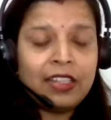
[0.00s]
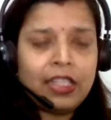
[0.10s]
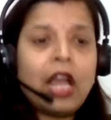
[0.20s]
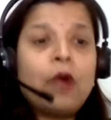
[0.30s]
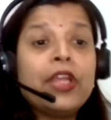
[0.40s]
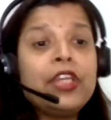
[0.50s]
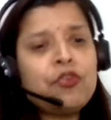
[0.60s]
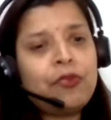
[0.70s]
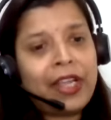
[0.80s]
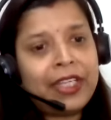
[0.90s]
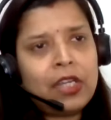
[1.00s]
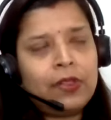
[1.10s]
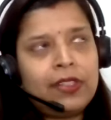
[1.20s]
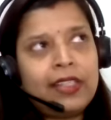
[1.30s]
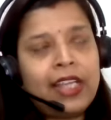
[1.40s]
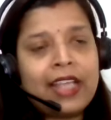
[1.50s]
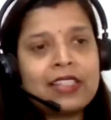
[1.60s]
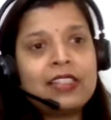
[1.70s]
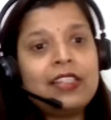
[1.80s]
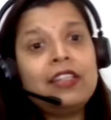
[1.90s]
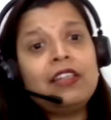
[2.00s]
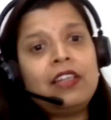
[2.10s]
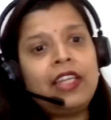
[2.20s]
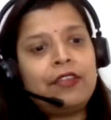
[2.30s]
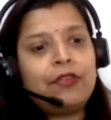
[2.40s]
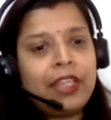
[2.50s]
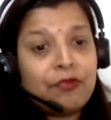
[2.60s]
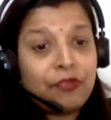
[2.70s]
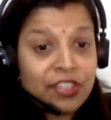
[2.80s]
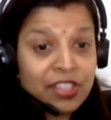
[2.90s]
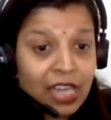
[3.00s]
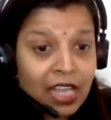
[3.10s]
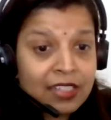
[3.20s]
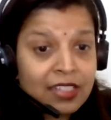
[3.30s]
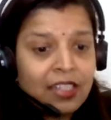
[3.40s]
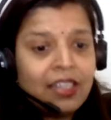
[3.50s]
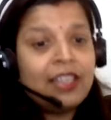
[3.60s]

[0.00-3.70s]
Then how can you find out that the acid in, like, in first glass,